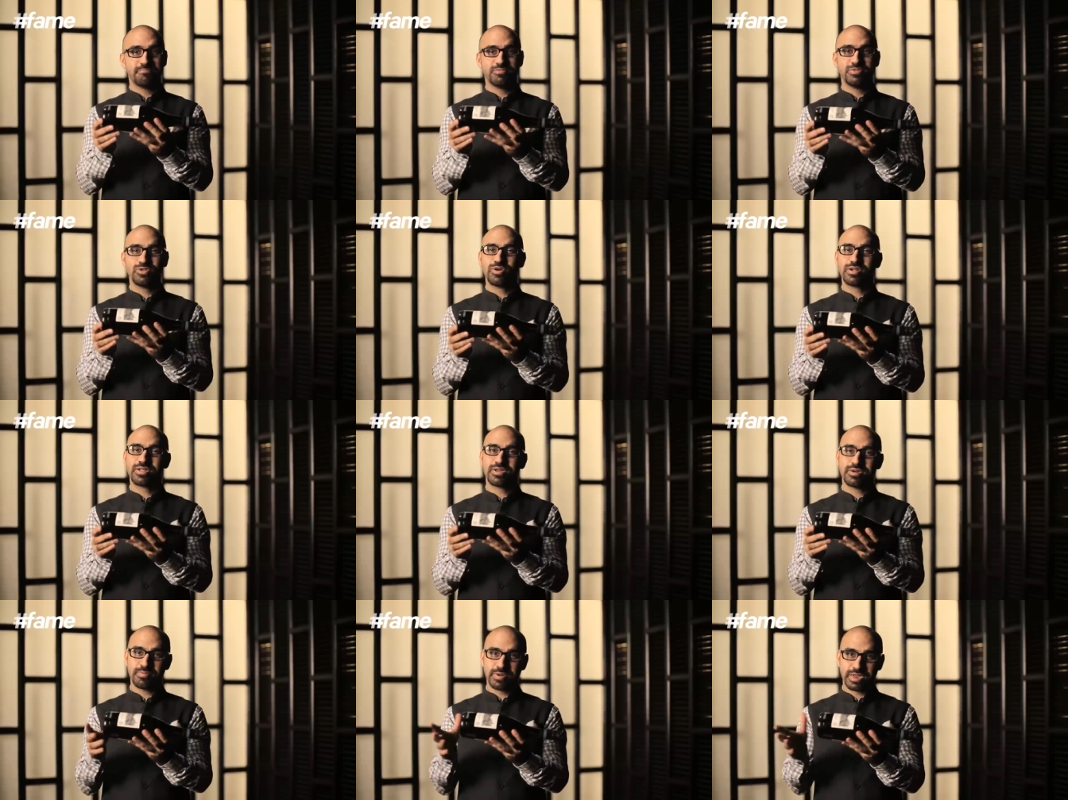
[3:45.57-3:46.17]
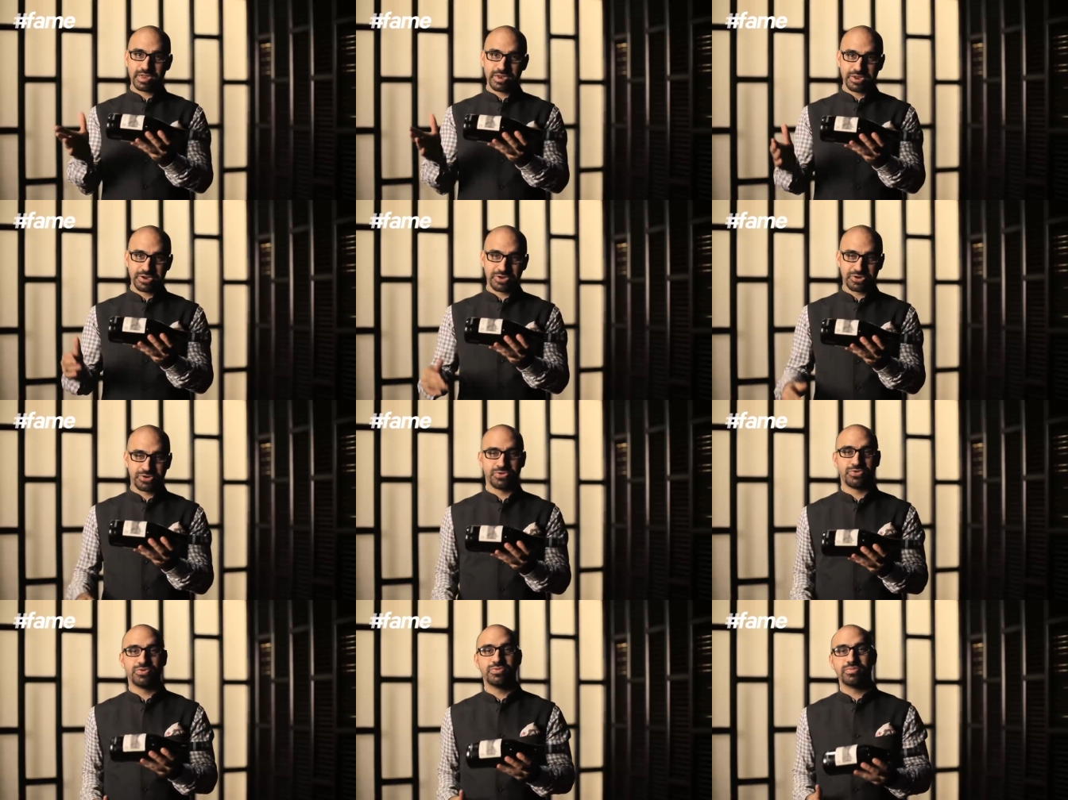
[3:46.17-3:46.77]
Not completely
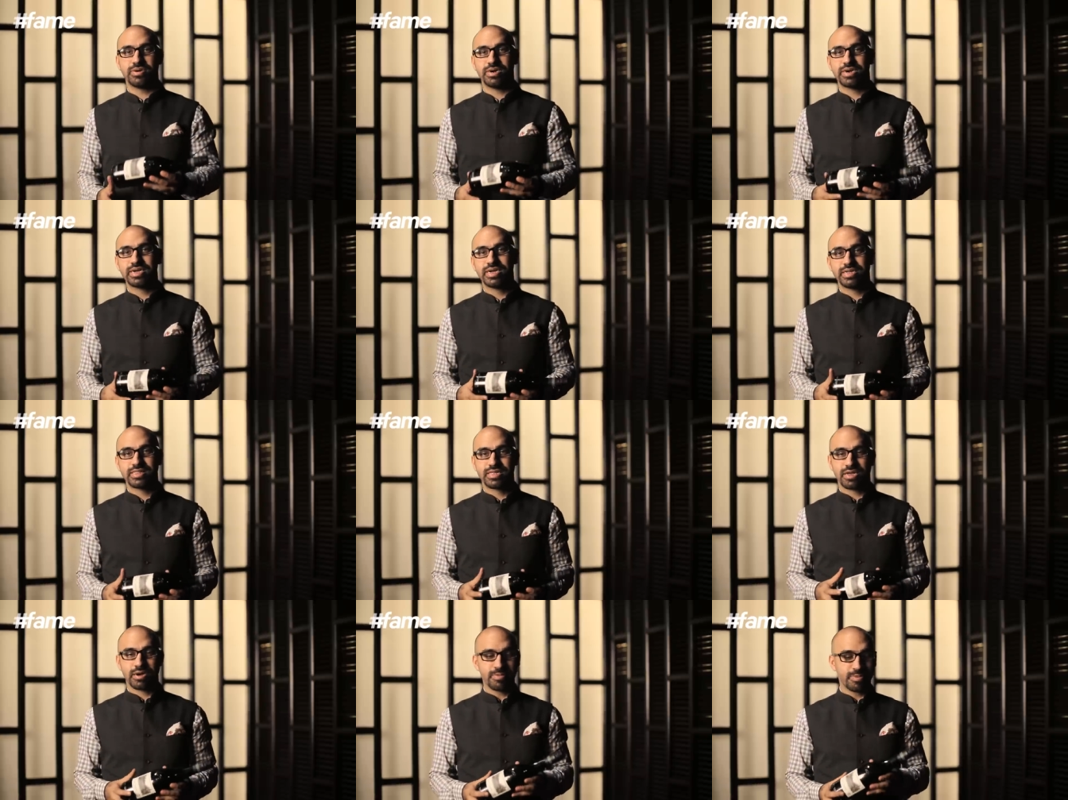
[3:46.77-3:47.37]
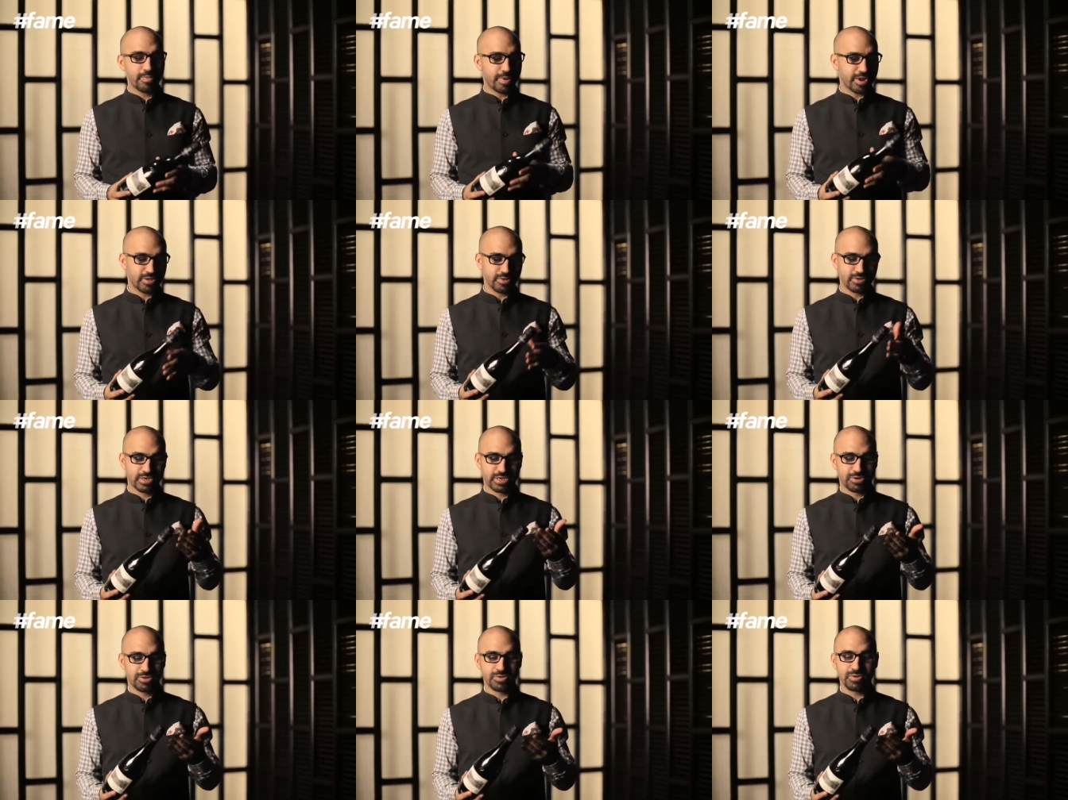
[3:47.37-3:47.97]
true. Again, coming back
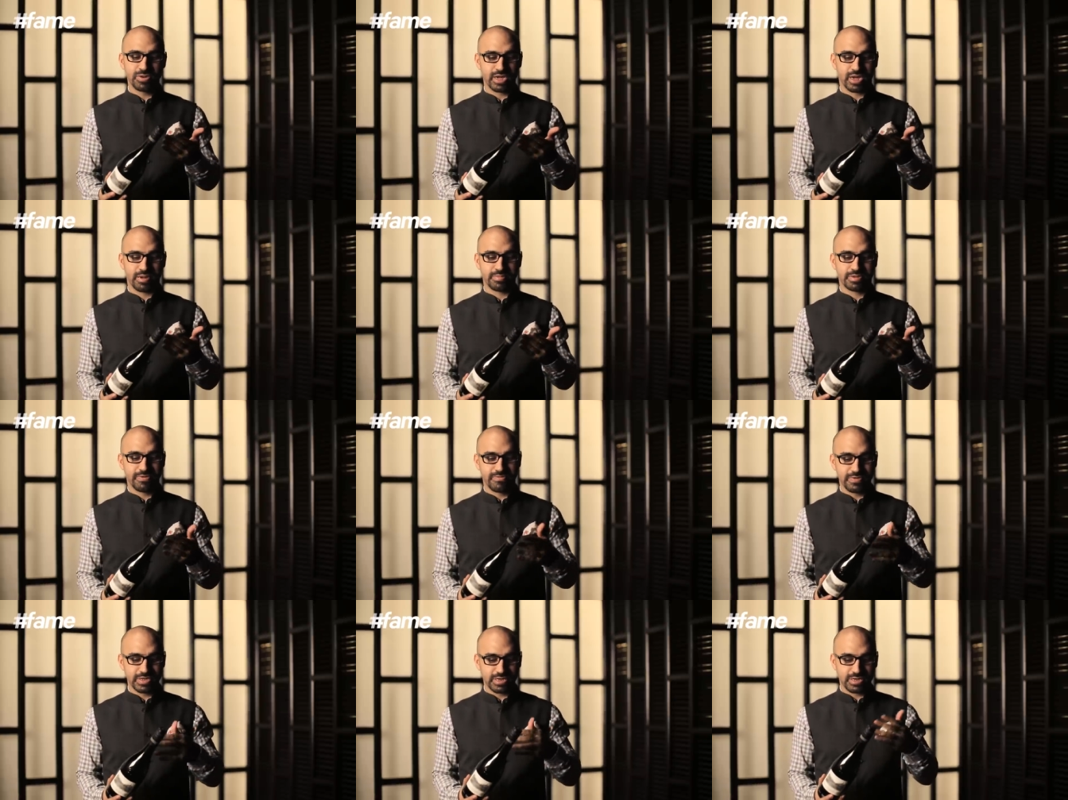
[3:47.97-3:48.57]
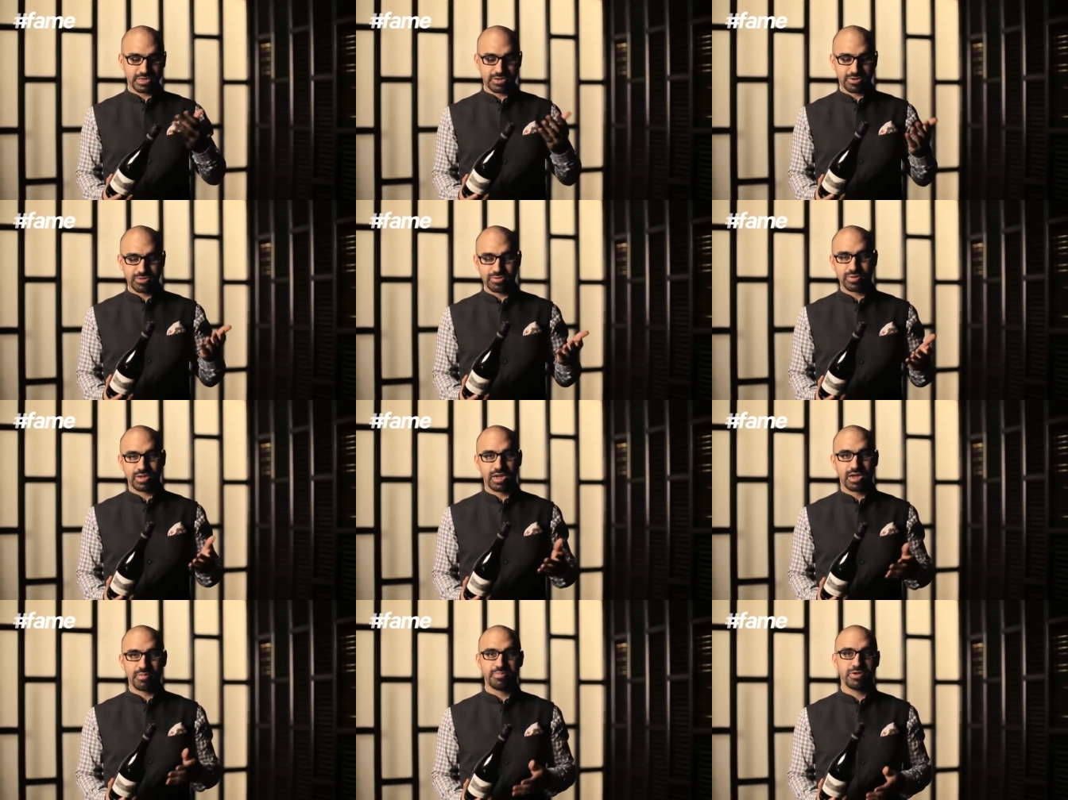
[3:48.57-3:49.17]
to screw caps. If it's a
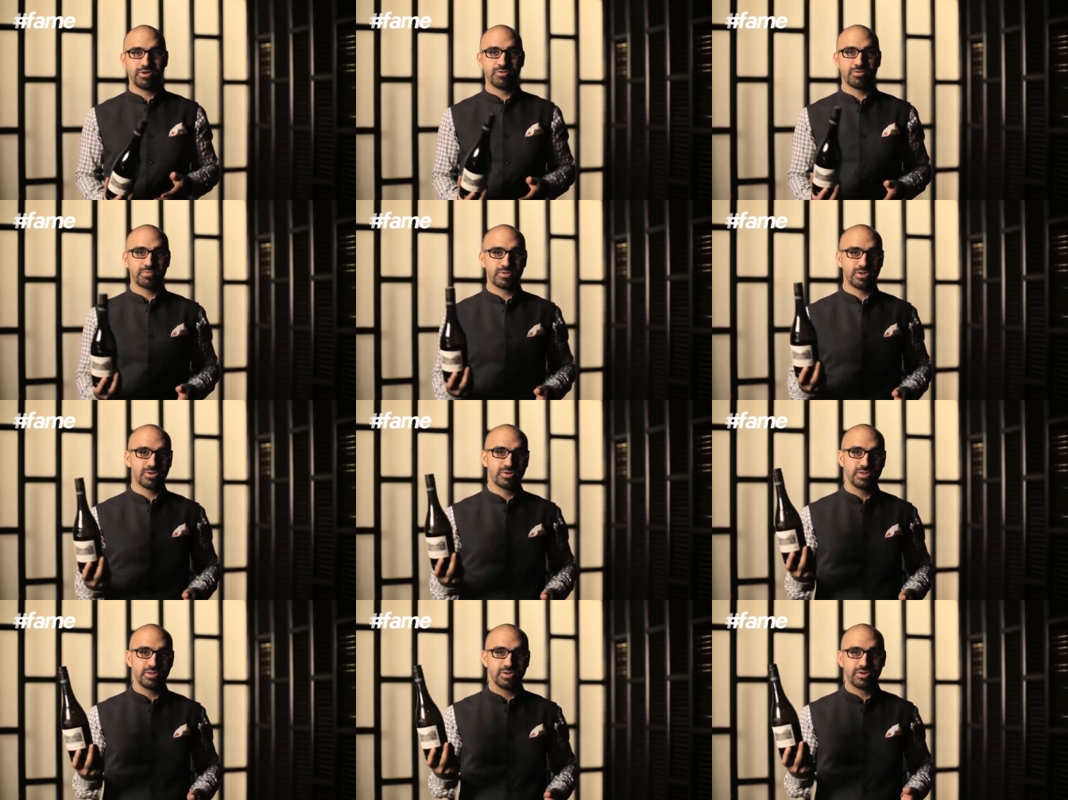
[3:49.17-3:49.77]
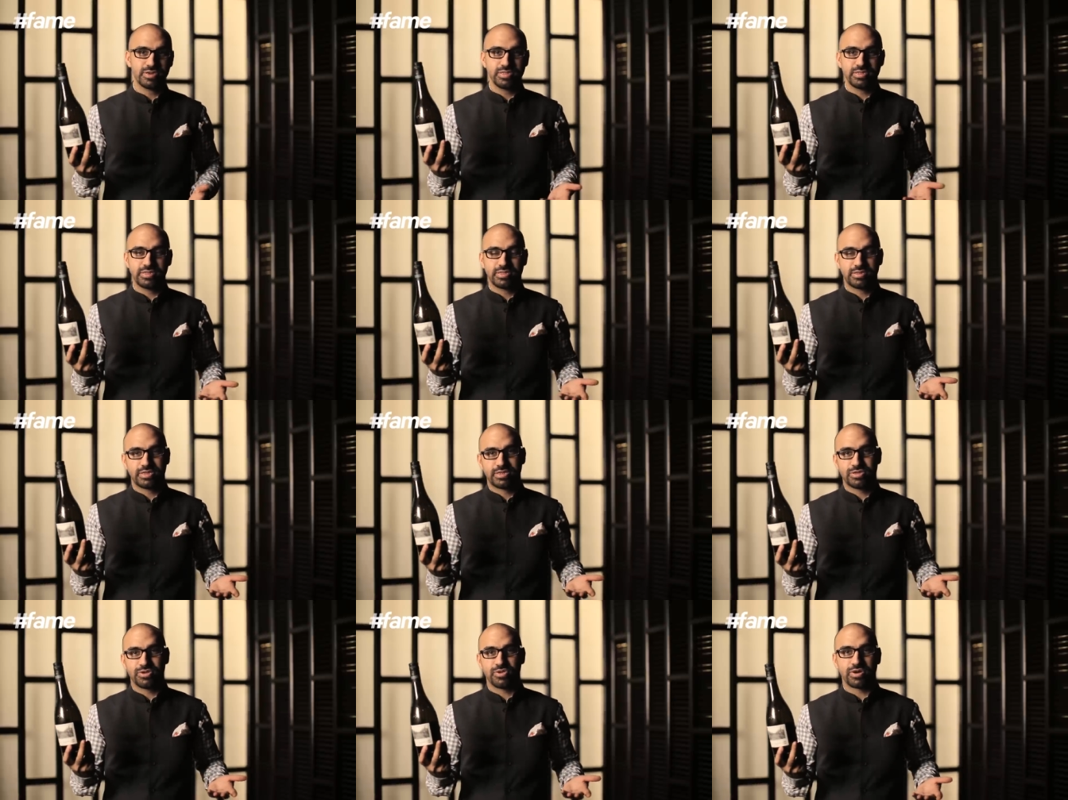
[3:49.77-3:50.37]
screw cap, you, you, can, you can
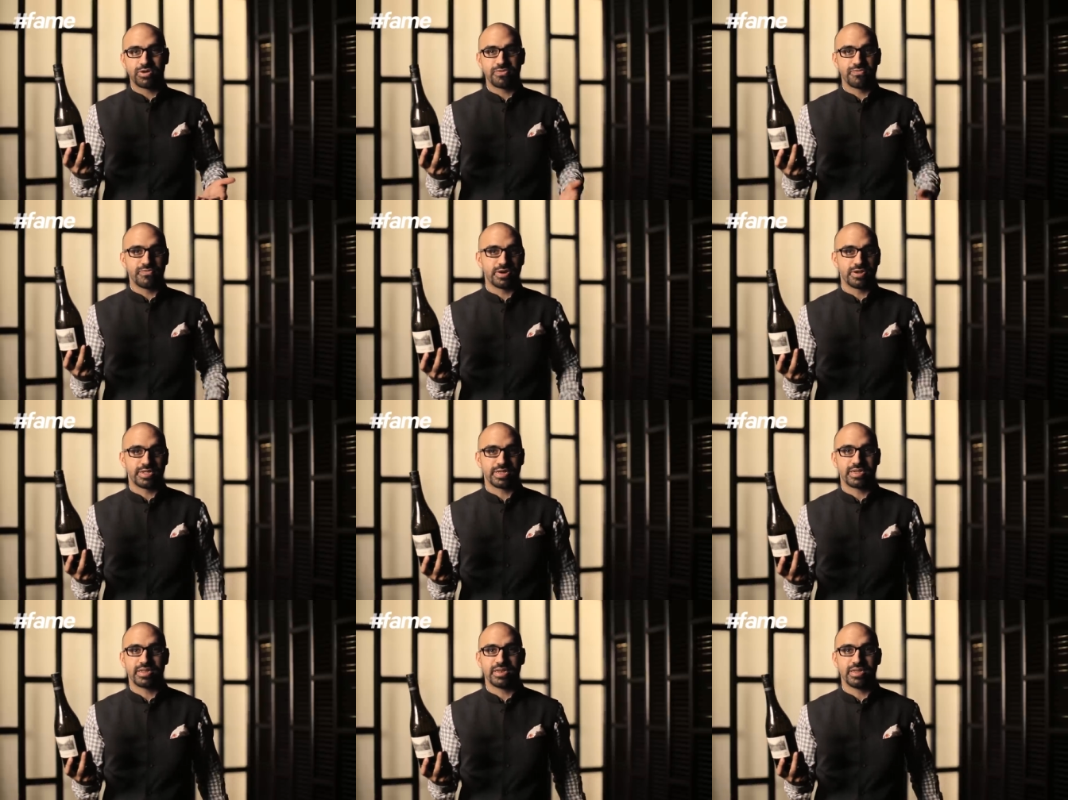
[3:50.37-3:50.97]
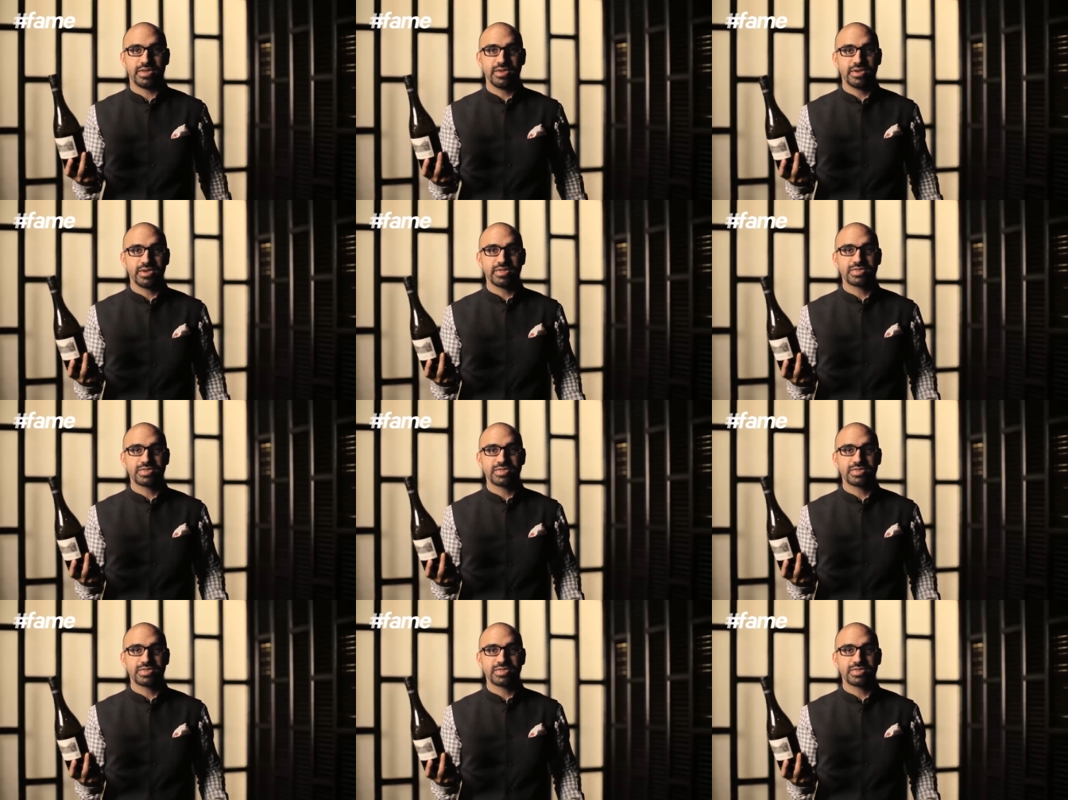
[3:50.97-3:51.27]
store it vertically.